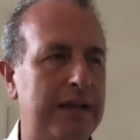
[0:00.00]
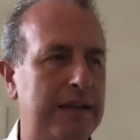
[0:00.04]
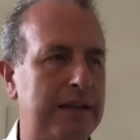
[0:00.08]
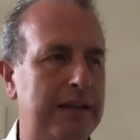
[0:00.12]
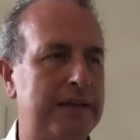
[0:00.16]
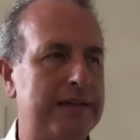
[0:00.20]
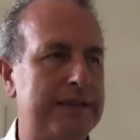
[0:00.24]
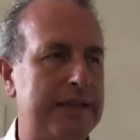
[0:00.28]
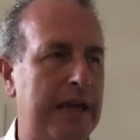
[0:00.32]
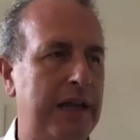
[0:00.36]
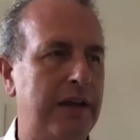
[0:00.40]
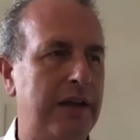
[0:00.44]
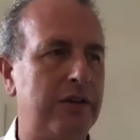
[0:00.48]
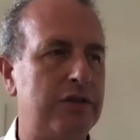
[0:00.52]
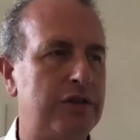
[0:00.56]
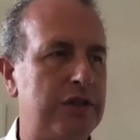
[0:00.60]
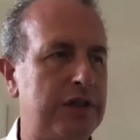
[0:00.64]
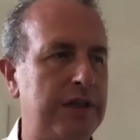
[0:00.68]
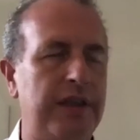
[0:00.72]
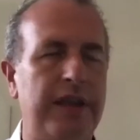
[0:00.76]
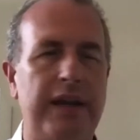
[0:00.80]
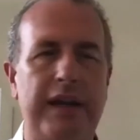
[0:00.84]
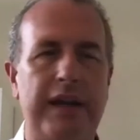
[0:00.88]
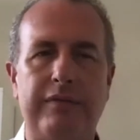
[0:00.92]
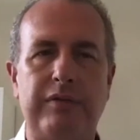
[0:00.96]
this energy
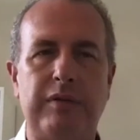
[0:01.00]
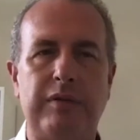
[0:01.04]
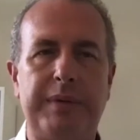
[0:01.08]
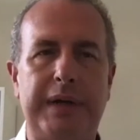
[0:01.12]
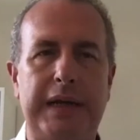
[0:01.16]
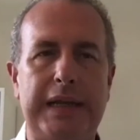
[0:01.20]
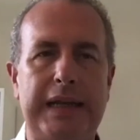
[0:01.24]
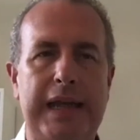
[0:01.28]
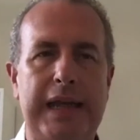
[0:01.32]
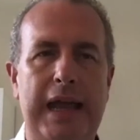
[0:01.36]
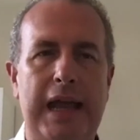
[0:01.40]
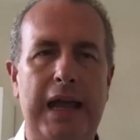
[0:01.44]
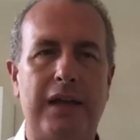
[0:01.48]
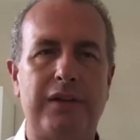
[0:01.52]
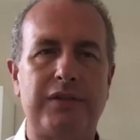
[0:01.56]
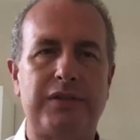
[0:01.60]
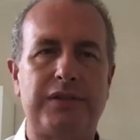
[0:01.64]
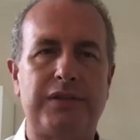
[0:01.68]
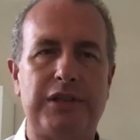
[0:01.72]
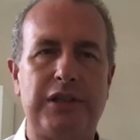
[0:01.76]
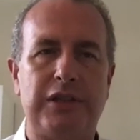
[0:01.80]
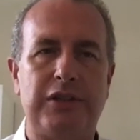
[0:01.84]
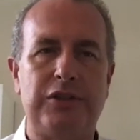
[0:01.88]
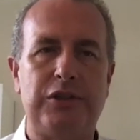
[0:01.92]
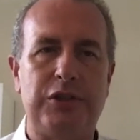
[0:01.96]
that everybody has
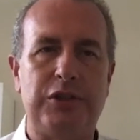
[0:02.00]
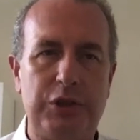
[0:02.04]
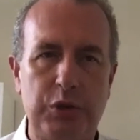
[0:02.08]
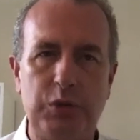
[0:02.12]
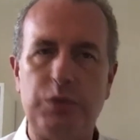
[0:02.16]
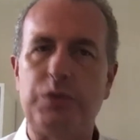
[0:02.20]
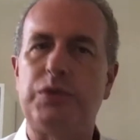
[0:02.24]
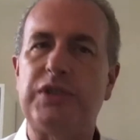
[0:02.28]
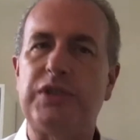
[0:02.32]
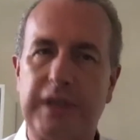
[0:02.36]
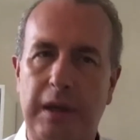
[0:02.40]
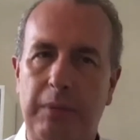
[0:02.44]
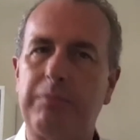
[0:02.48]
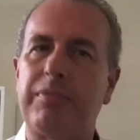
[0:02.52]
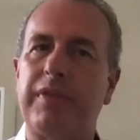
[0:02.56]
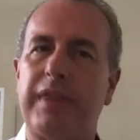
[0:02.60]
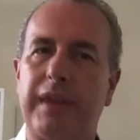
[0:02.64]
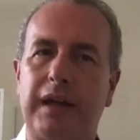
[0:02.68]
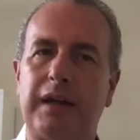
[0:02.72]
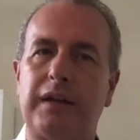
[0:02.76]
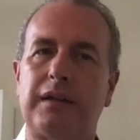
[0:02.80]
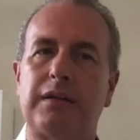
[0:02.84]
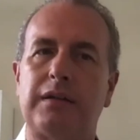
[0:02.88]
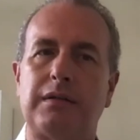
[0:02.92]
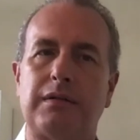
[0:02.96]
to do
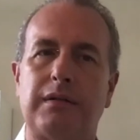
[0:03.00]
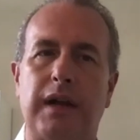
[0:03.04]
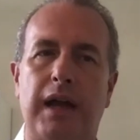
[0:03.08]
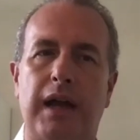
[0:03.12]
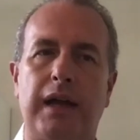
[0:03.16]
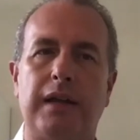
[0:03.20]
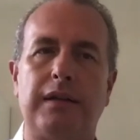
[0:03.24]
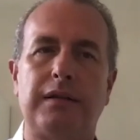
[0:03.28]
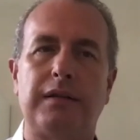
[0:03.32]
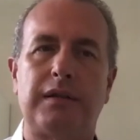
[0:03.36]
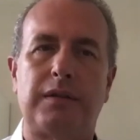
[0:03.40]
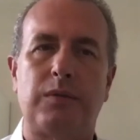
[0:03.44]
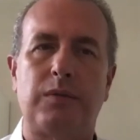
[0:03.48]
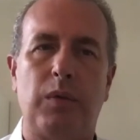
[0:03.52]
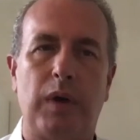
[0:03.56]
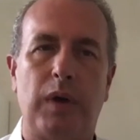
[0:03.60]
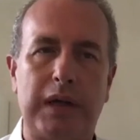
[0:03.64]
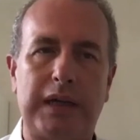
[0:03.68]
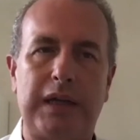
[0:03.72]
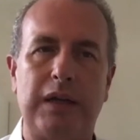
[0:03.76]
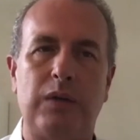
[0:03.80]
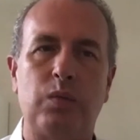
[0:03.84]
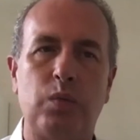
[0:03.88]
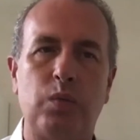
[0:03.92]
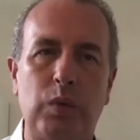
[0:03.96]
something, right?
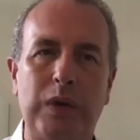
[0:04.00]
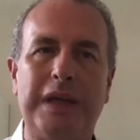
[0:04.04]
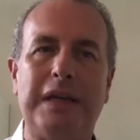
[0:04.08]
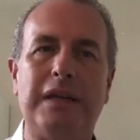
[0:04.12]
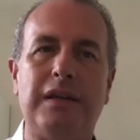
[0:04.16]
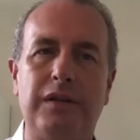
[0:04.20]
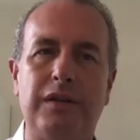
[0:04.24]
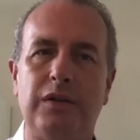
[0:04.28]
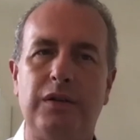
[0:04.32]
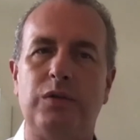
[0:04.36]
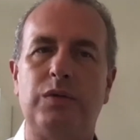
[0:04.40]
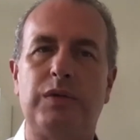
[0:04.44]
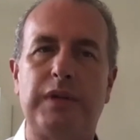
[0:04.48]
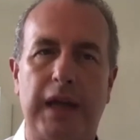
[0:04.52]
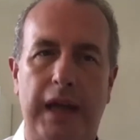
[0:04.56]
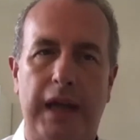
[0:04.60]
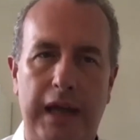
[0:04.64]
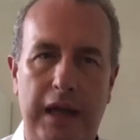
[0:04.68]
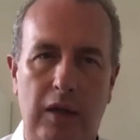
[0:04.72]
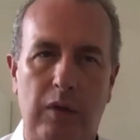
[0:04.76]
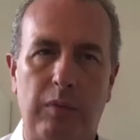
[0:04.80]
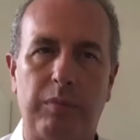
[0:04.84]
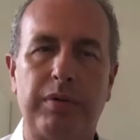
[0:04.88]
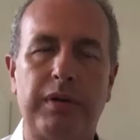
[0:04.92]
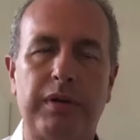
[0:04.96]
What can we do to
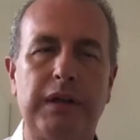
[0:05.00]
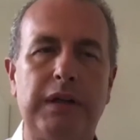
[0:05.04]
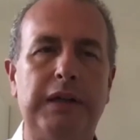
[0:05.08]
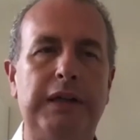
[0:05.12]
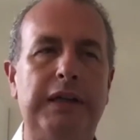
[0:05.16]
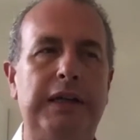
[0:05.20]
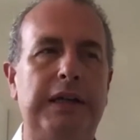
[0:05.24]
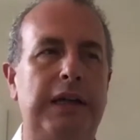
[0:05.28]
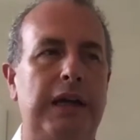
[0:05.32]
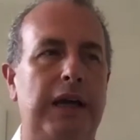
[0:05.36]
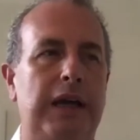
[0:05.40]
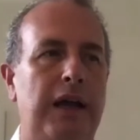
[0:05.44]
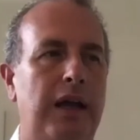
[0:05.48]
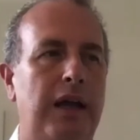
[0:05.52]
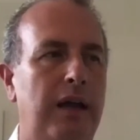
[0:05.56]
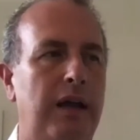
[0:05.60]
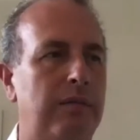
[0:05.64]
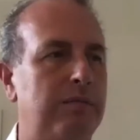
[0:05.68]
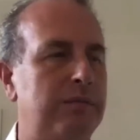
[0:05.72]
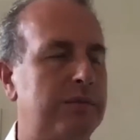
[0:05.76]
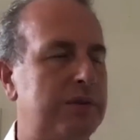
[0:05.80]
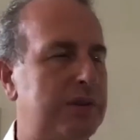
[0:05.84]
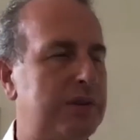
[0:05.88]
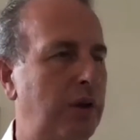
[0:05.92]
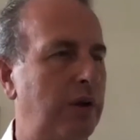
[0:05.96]
help?
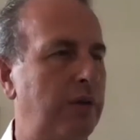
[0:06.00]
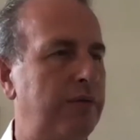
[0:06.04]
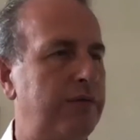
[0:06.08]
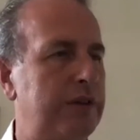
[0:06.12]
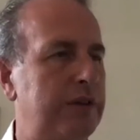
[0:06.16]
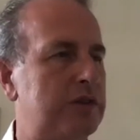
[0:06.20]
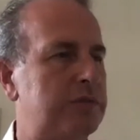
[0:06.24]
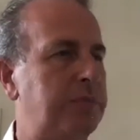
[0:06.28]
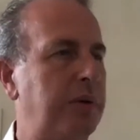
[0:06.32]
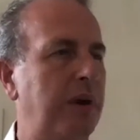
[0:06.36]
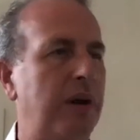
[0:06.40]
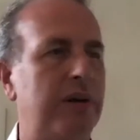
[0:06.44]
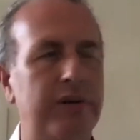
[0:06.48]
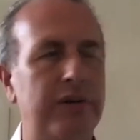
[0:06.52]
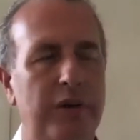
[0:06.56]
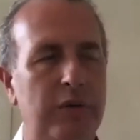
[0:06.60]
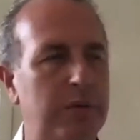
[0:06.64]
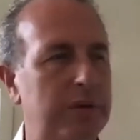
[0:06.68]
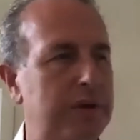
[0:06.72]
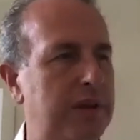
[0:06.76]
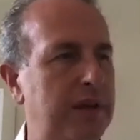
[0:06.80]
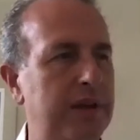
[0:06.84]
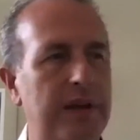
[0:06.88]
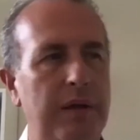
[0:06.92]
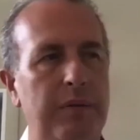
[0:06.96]
So if it's partnering
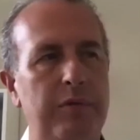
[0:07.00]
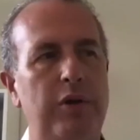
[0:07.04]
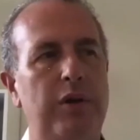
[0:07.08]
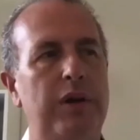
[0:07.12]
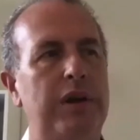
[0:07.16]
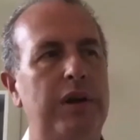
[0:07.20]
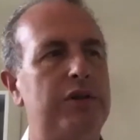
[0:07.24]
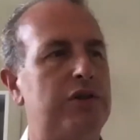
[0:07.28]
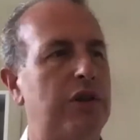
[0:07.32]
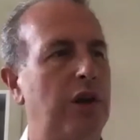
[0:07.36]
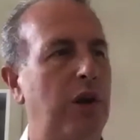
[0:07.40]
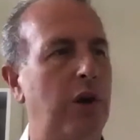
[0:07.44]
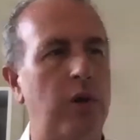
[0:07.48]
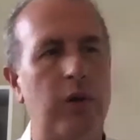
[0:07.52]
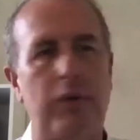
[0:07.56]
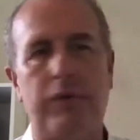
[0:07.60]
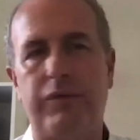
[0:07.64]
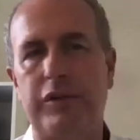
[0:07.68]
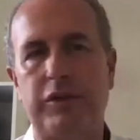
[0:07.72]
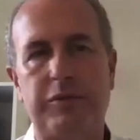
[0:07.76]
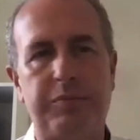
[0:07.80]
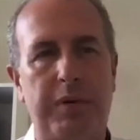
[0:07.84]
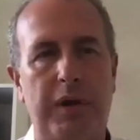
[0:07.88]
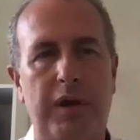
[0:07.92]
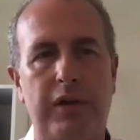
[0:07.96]
with the WHO, or if
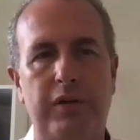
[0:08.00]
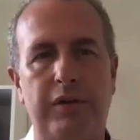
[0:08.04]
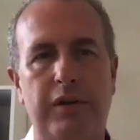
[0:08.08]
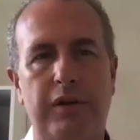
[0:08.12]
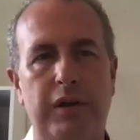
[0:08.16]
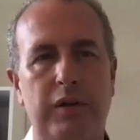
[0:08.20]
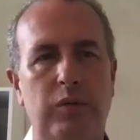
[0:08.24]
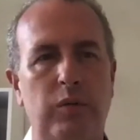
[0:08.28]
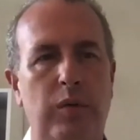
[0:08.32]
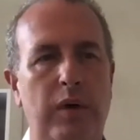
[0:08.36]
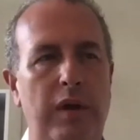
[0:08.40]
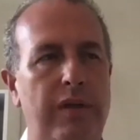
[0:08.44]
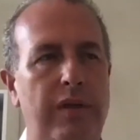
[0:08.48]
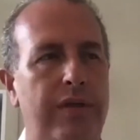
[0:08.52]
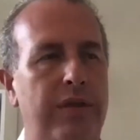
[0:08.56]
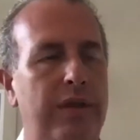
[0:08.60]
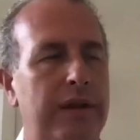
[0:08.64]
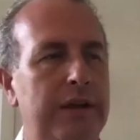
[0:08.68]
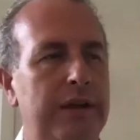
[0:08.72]
it's partnering with